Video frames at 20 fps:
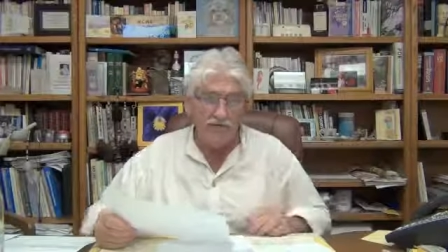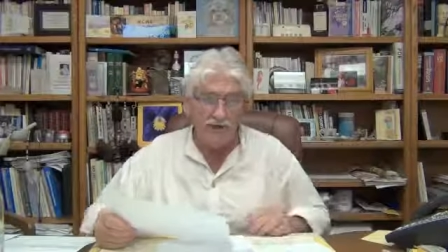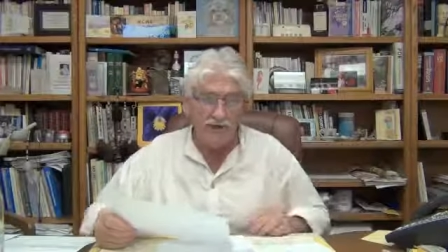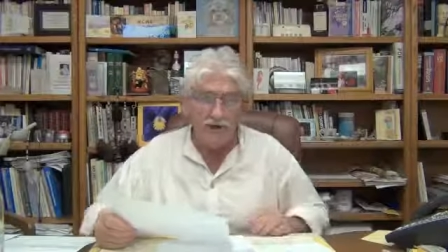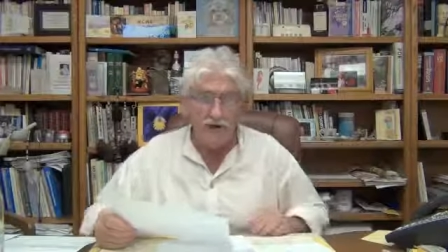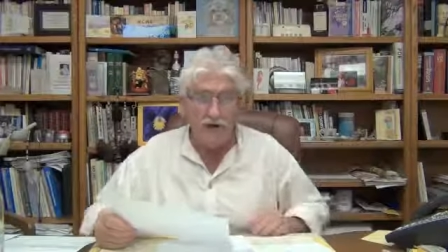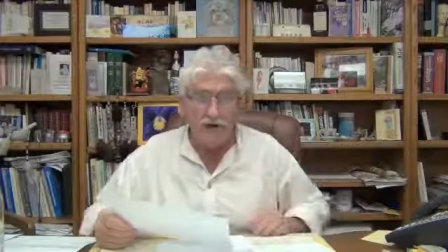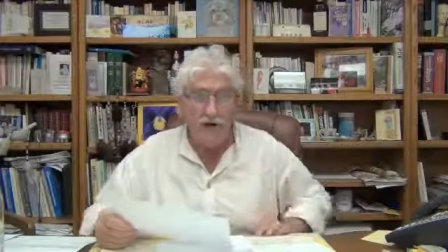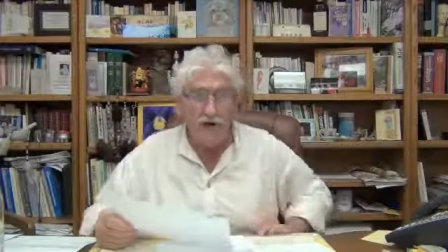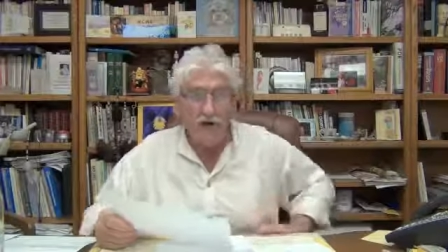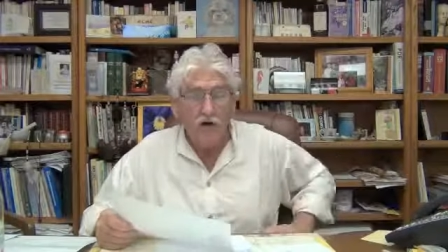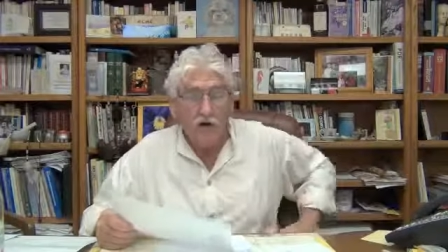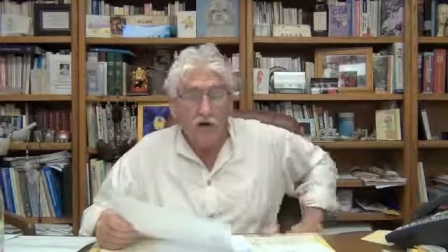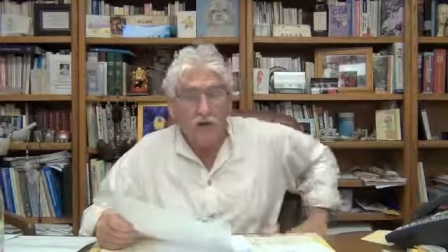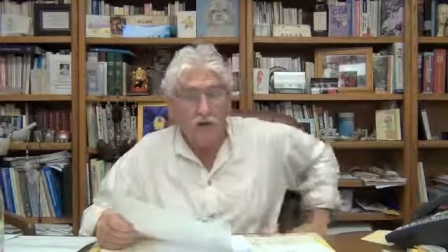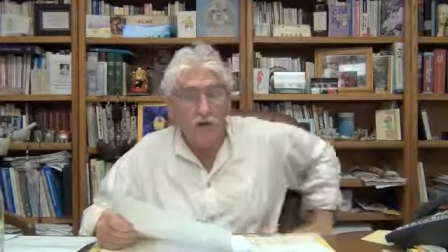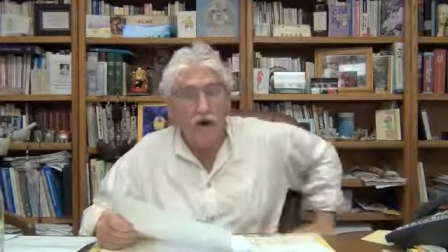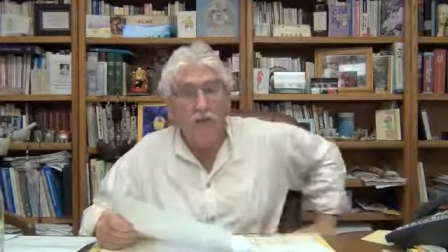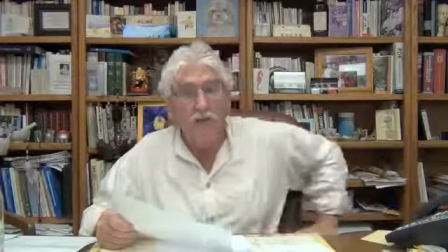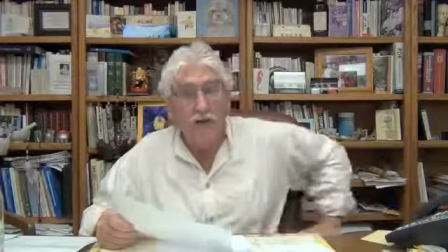failure or
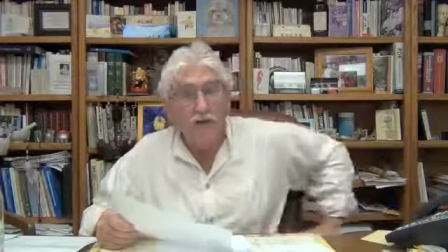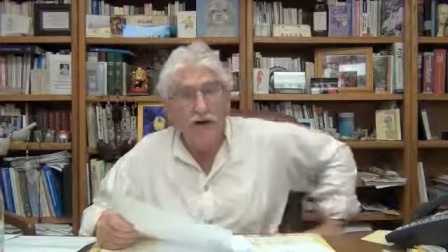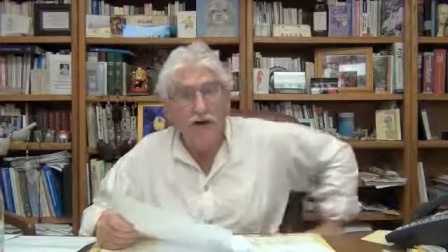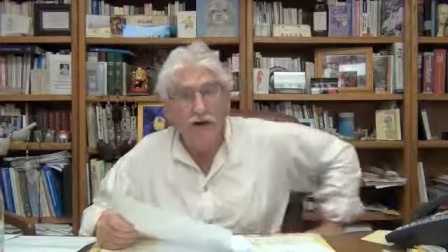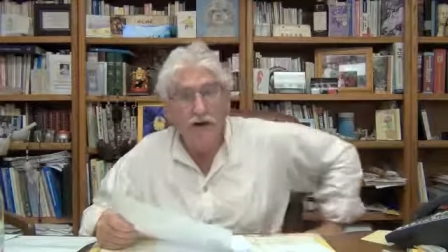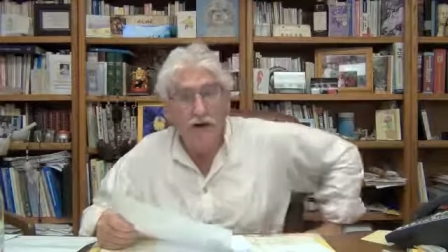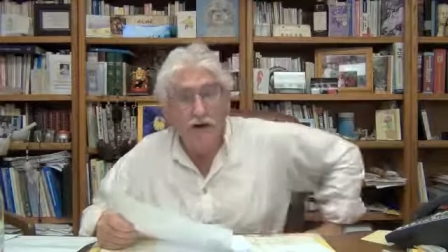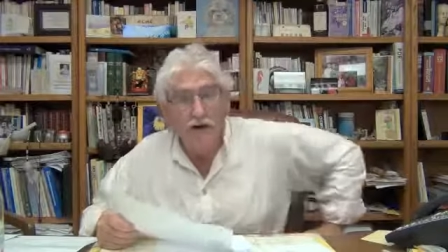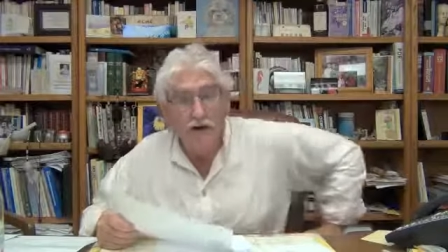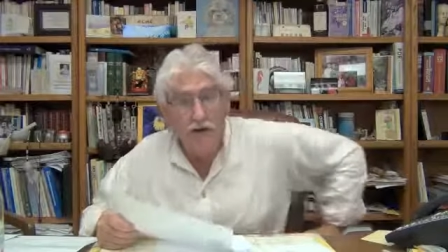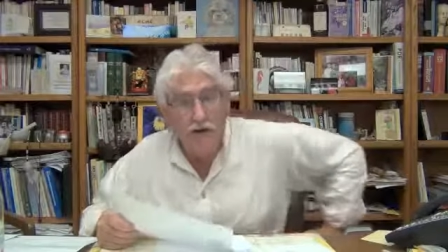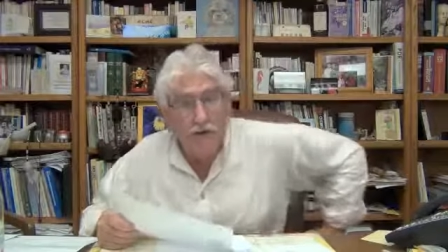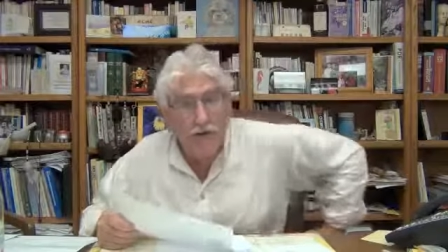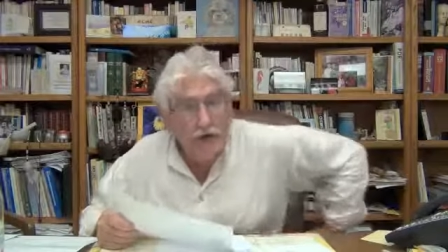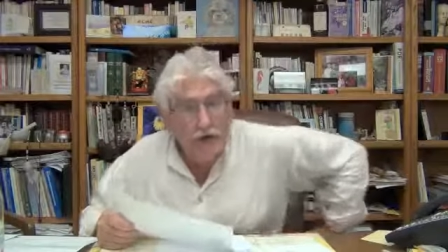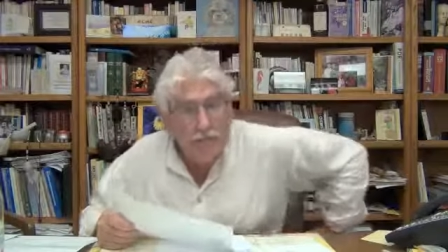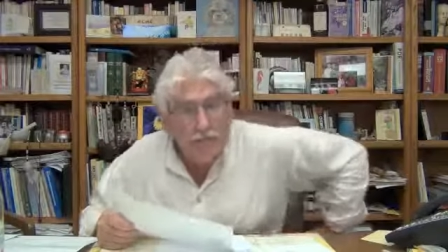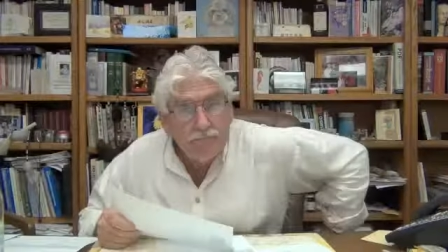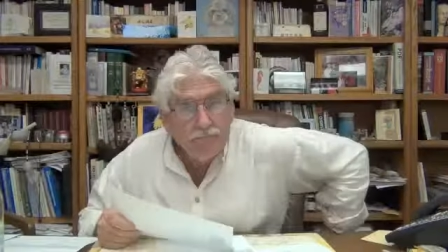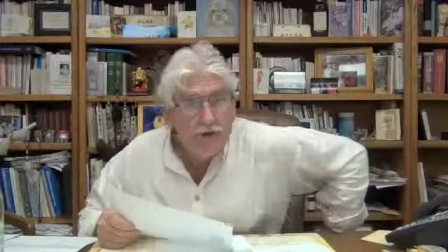pulmonary
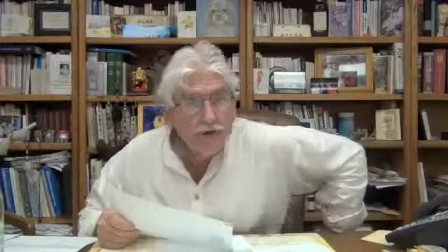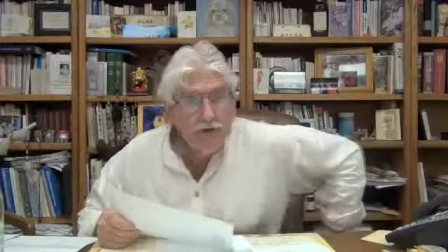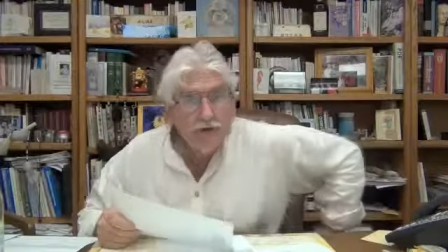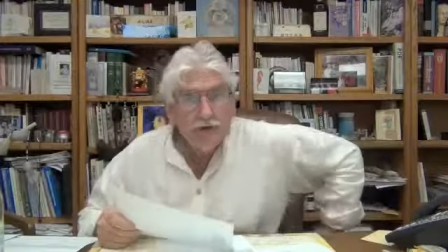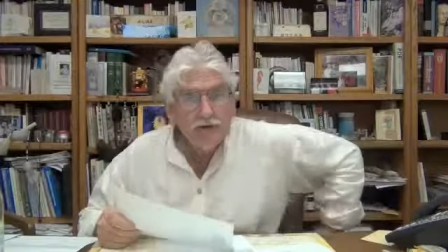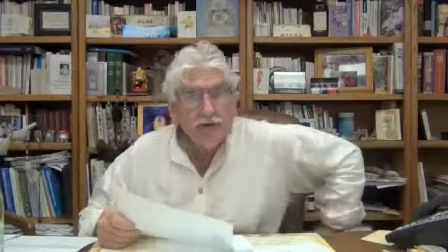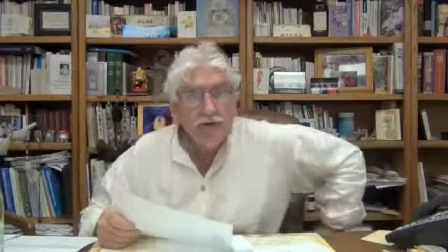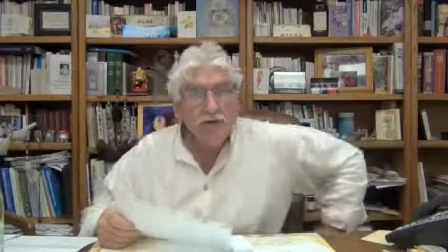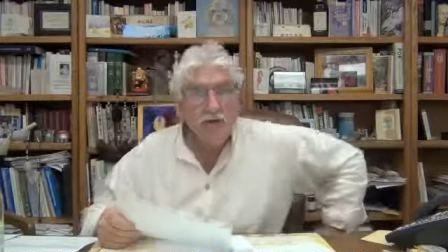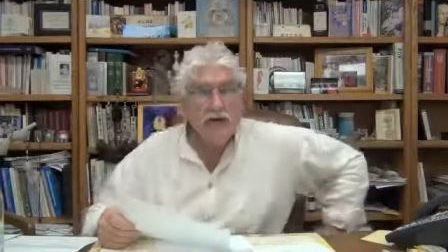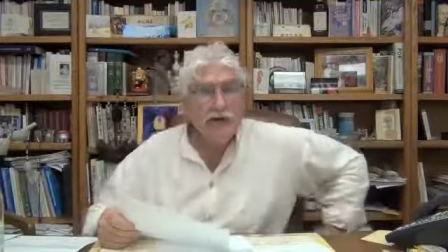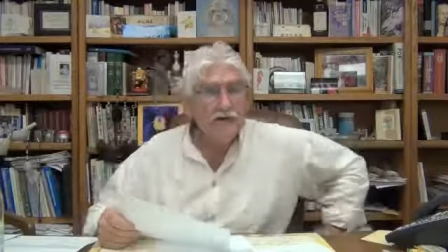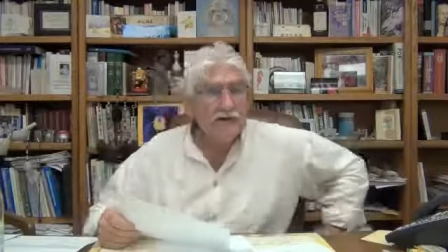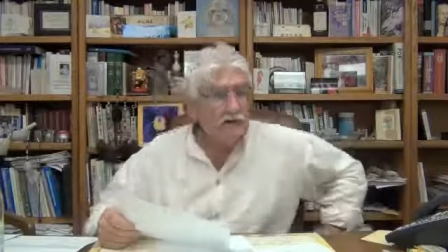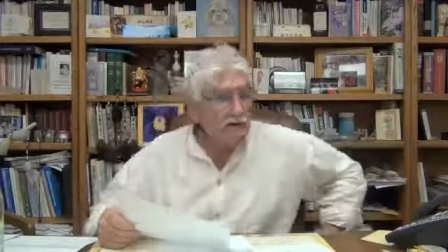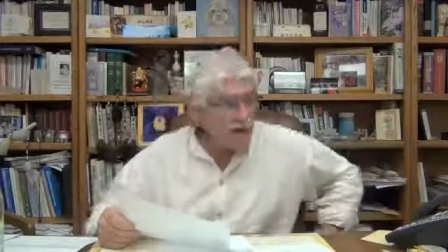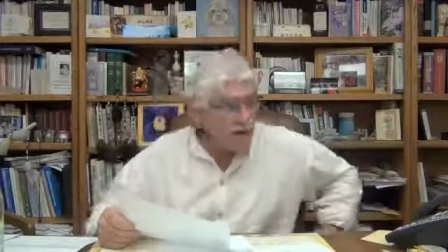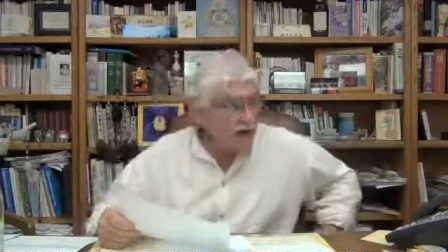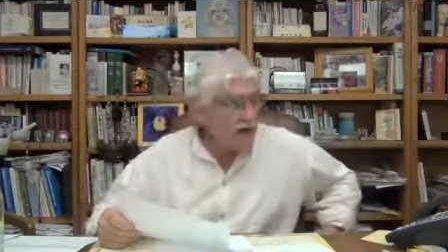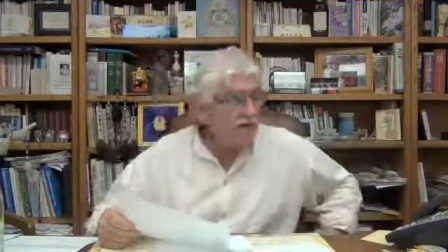edema. And in
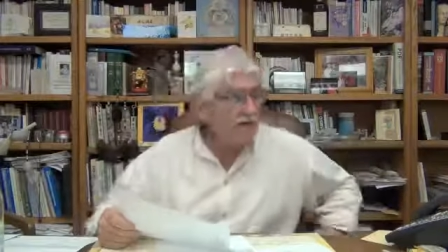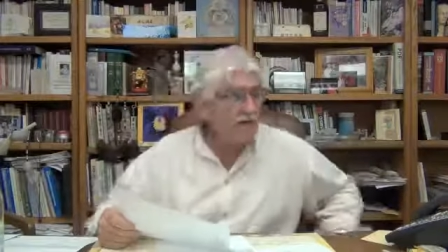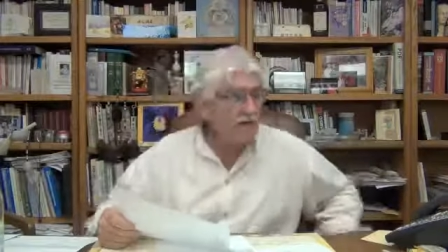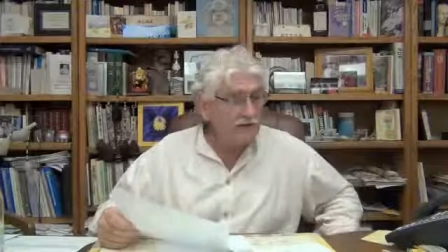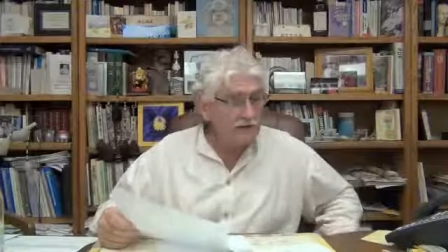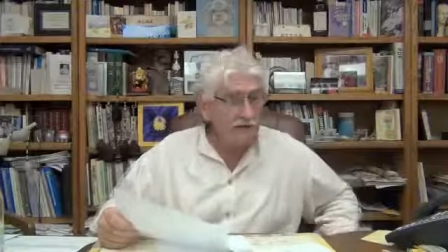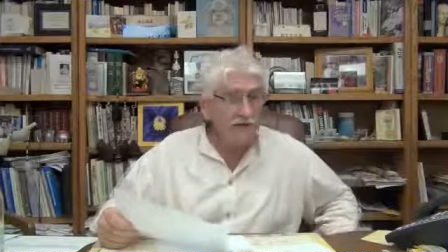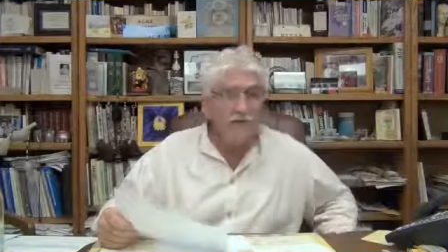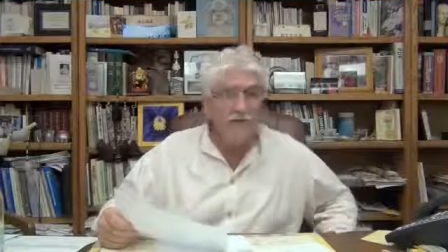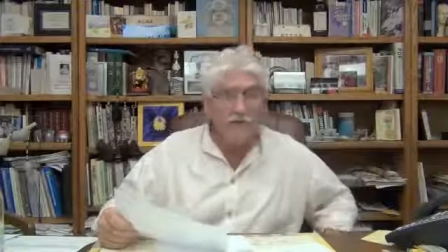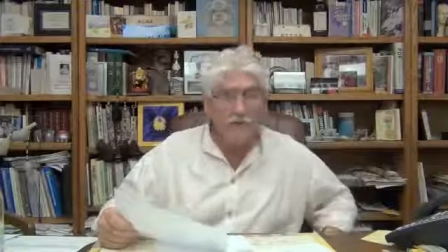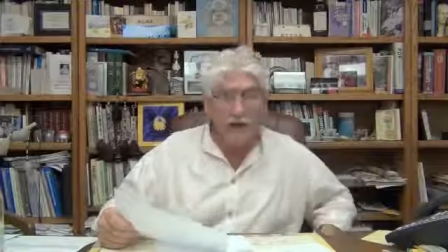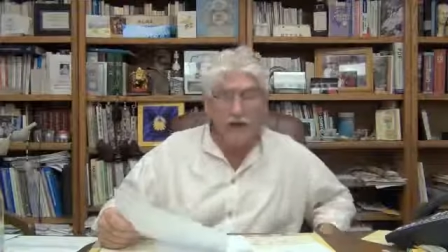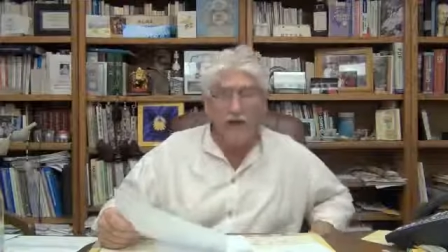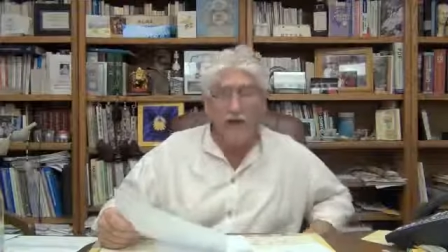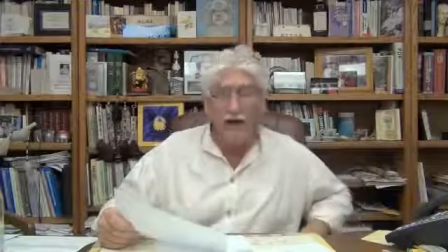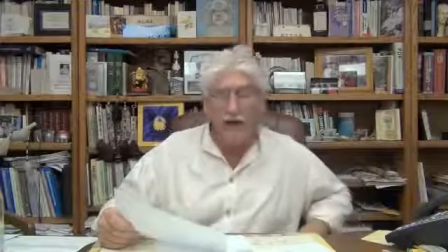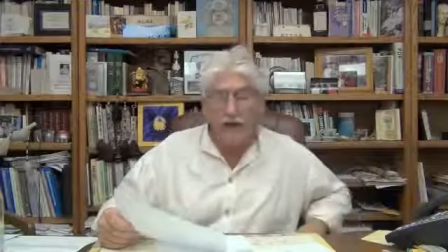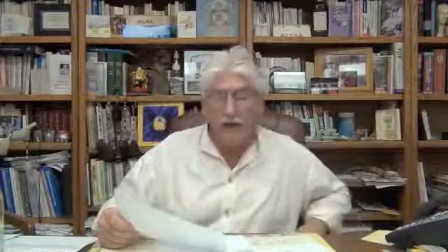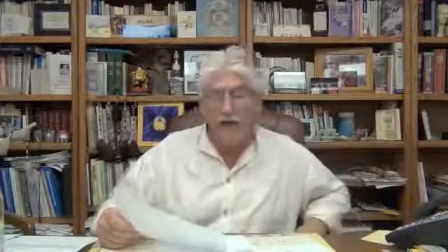the class, I told you
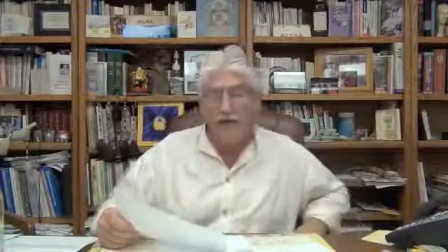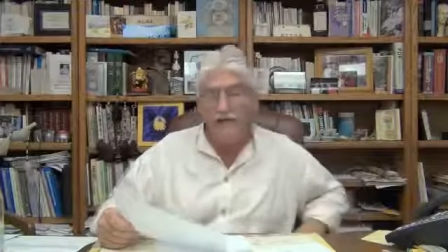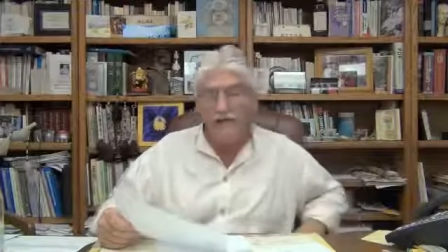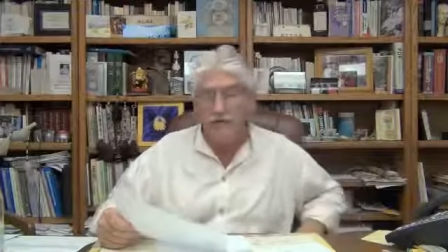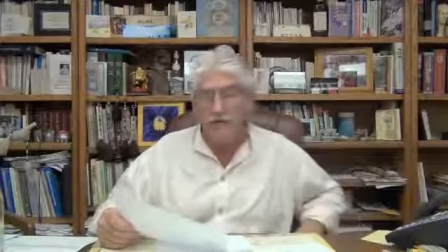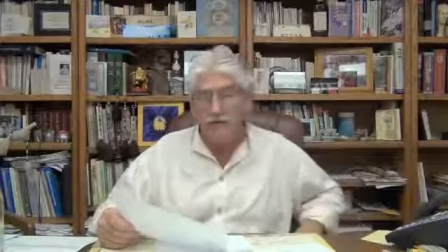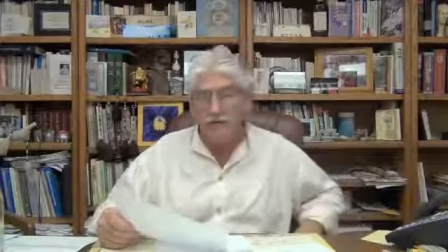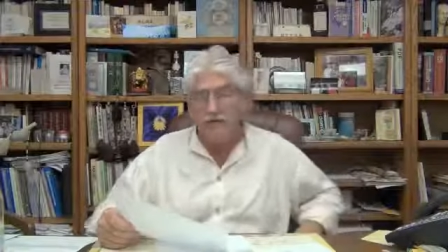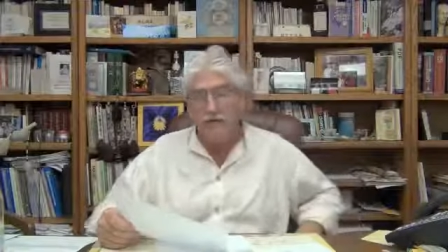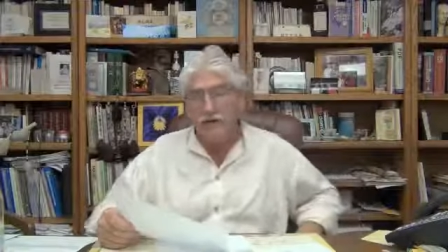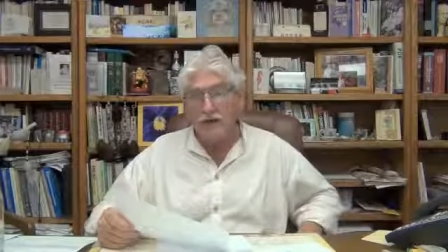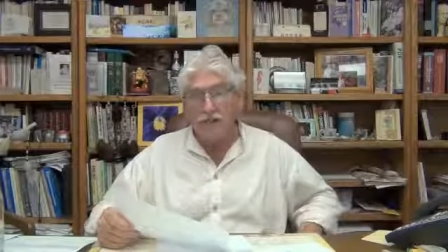about a case that